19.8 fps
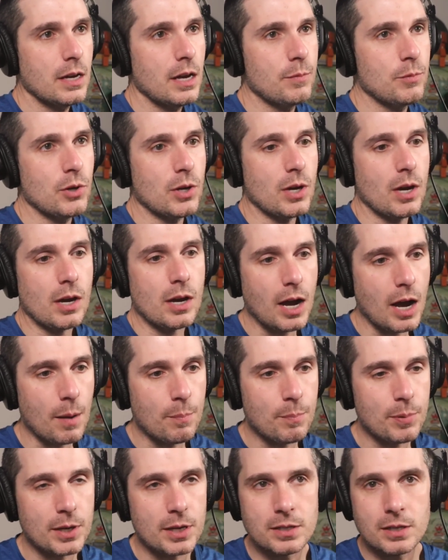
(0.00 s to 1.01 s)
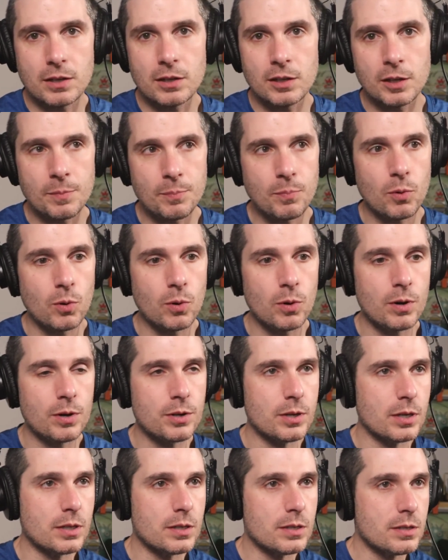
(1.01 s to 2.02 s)
You can copy it to clipboard,
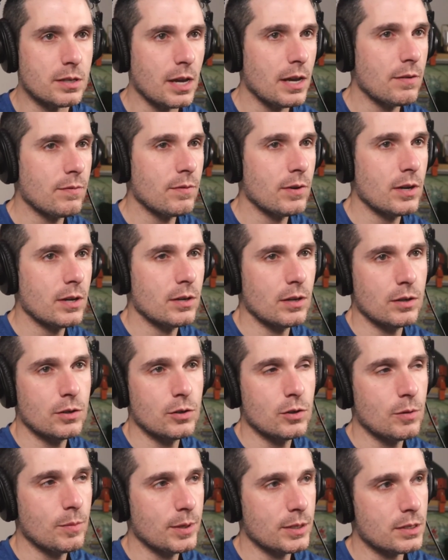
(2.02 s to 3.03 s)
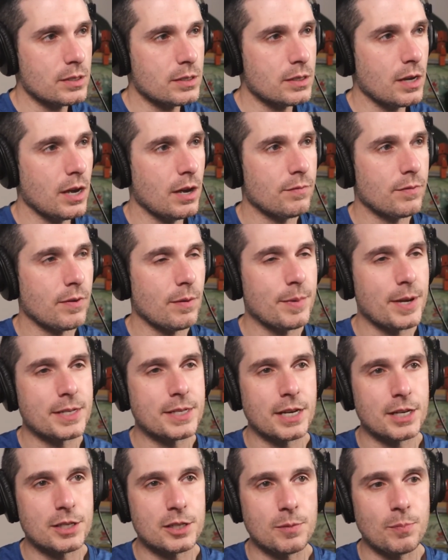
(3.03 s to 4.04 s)
you can save it, you can do a bunch of stuff. I'm not
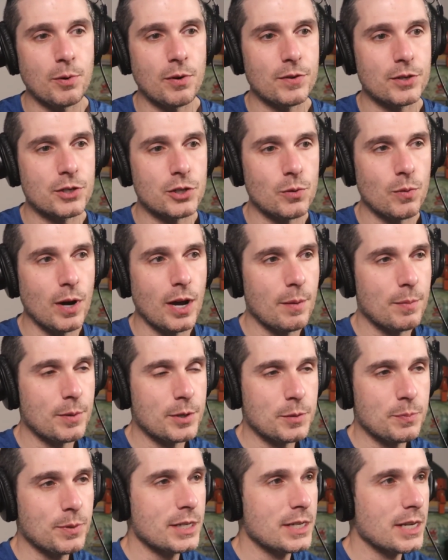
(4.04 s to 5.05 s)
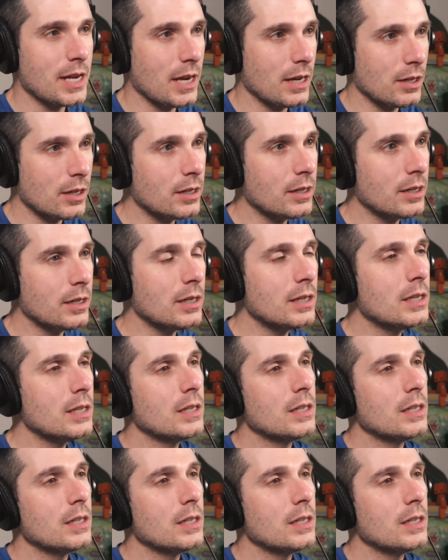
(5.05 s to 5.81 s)
saying it's the perfect UI, but it's pretty dang good.